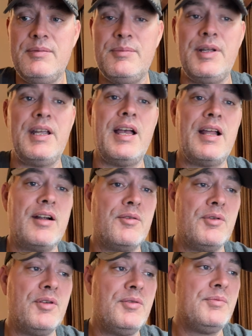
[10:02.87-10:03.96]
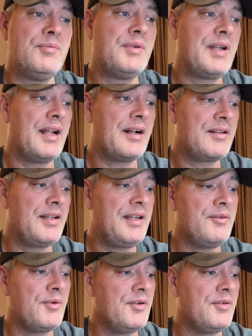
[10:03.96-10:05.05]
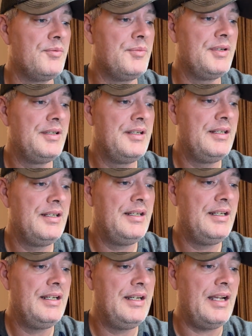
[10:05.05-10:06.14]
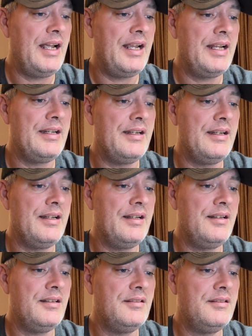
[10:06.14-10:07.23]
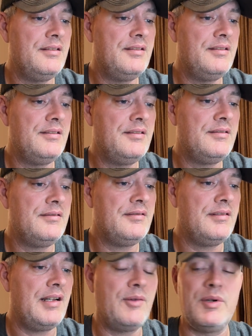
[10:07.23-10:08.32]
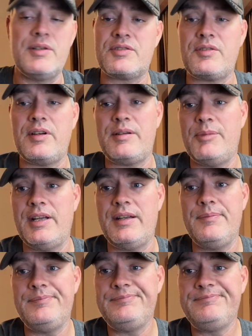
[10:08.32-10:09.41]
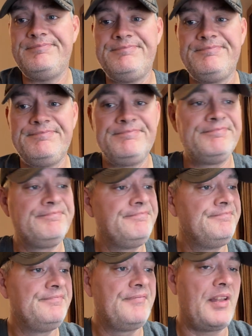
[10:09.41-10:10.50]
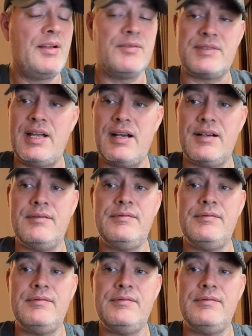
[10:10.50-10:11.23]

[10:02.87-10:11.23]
But got our room, got a clean room, and uh, I went straight to bed. I was tired.